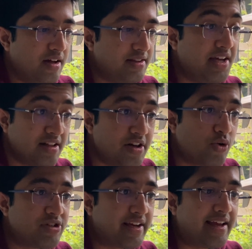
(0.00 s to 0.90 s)
The other
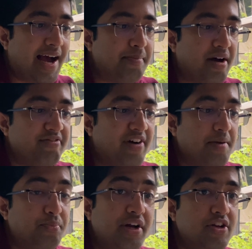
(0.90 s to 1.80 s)
note-taking app I
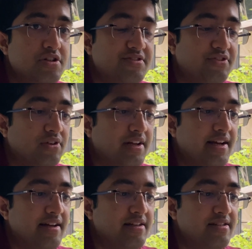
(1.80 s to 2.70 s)
find pretty useful
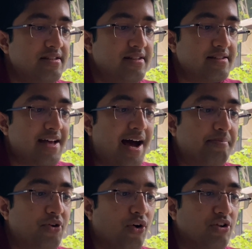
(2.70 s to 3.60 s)
is this
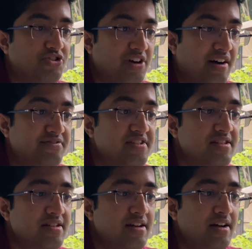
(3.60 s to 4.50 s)
app called
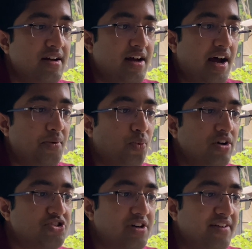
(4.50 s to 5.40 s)
Drafts. And
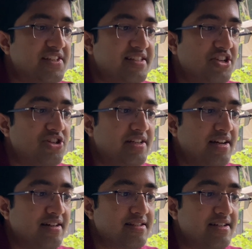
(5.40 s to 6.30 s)
what Drafts essentially
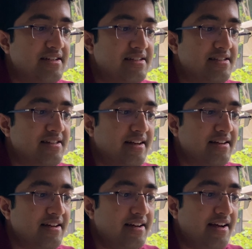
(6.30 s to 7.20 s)
does is that
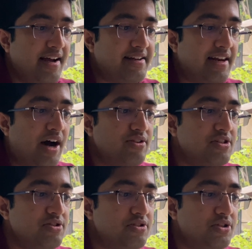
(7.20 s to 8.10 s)
it allows
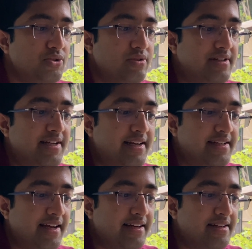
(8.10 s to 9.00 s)
you to
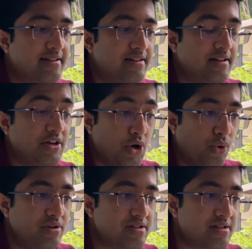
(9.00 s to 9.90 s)
dictate
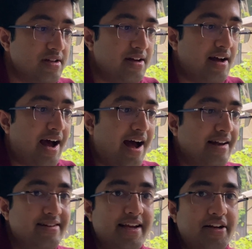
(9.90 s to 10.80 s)
notes
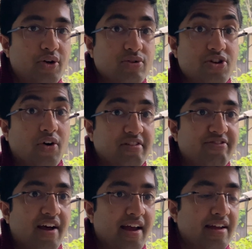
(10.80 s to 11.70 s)
and take notes on the
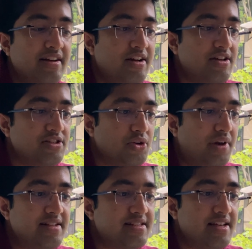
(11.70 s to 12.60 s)
fly. So
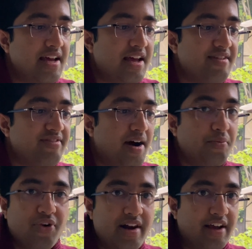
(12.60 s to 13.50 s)
let's say if I'm
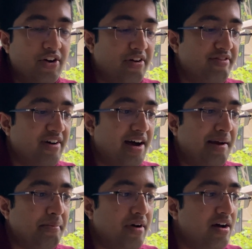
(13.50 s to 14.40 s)
running or if
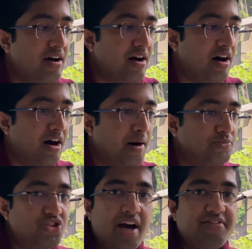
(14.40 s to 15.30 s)
I'm
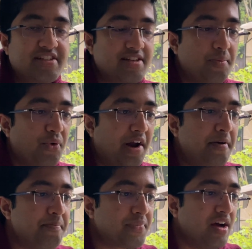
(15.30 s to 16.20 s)
driving somewhere,
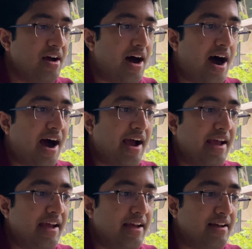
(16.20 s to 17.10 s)

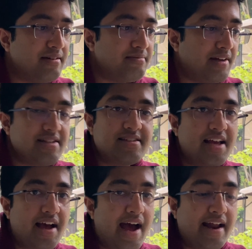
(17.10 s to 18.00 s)

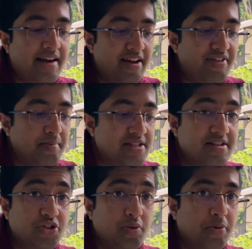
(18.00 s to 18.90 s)
and if I'm
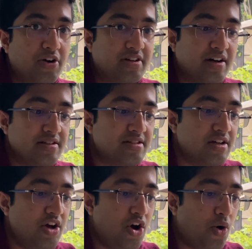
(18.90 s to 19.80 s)
listening to a podcast,
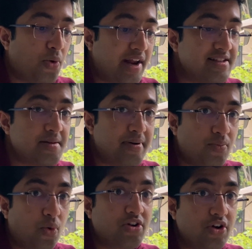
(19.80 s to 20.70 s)

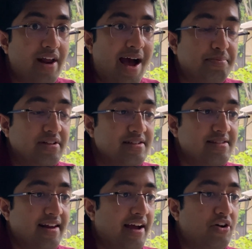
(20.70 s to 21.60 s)
what could happen is
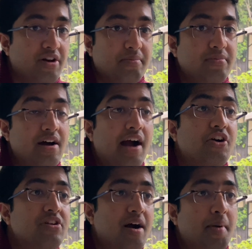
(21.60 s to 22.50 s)
that I
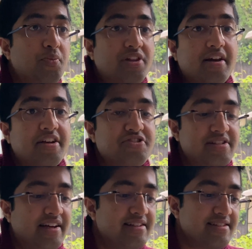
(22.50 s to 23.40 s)
could come up with an
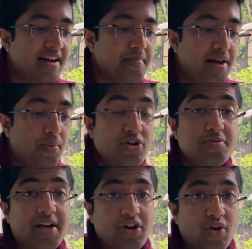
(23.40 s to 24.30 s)
interesting insight, but I want to
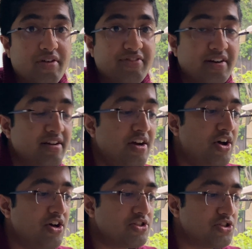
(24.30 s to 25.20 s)
make a note of it.
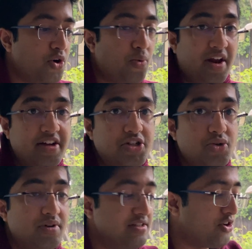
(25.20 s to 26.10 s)
So what I can
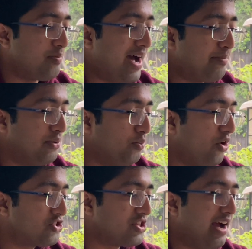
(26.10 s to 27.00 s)
do is on the Apple
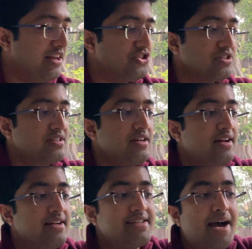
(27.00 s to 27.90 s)
Watch, I'll just
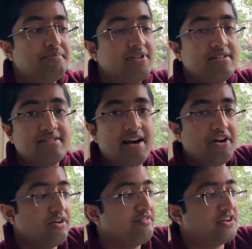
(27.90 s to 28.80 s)
tap this, I
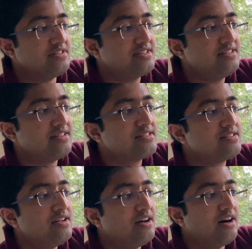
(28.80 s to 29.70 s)
don't know if you can see this,
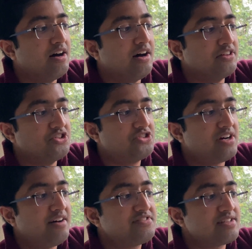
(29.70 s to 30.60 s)
the
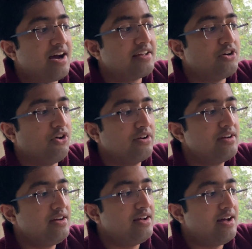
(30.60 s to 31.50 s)
drafts icon,
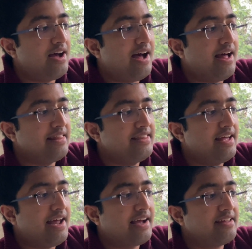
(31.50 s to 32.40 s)
and then I can